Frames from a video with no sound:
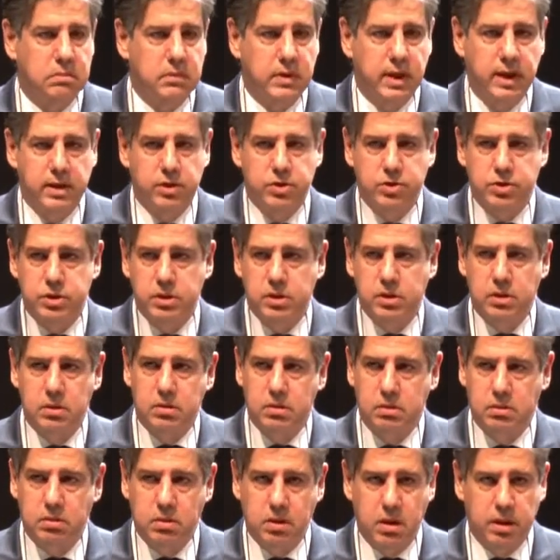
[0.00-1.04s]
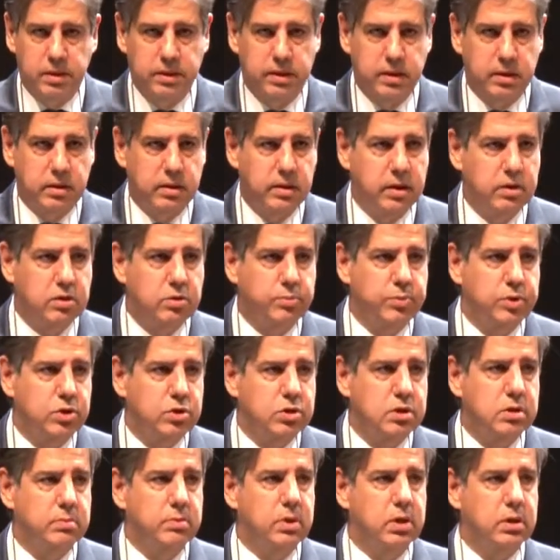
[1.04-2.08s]
Energy. I think the
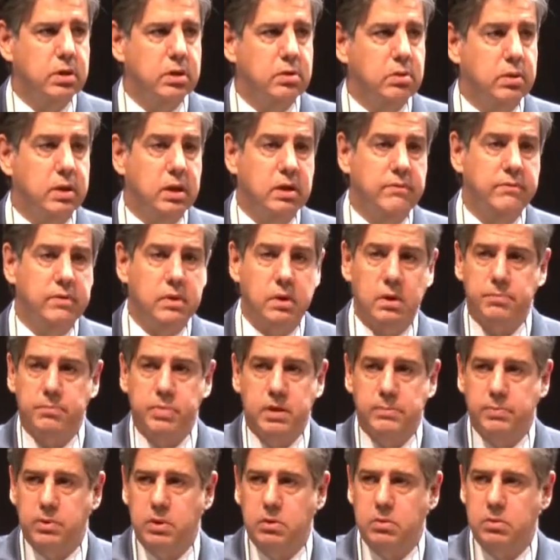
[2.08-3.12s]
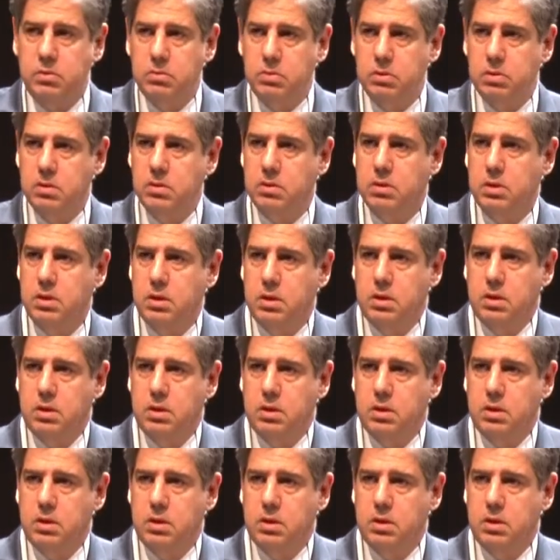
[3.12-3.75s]
entrepreneurs among you and even the people who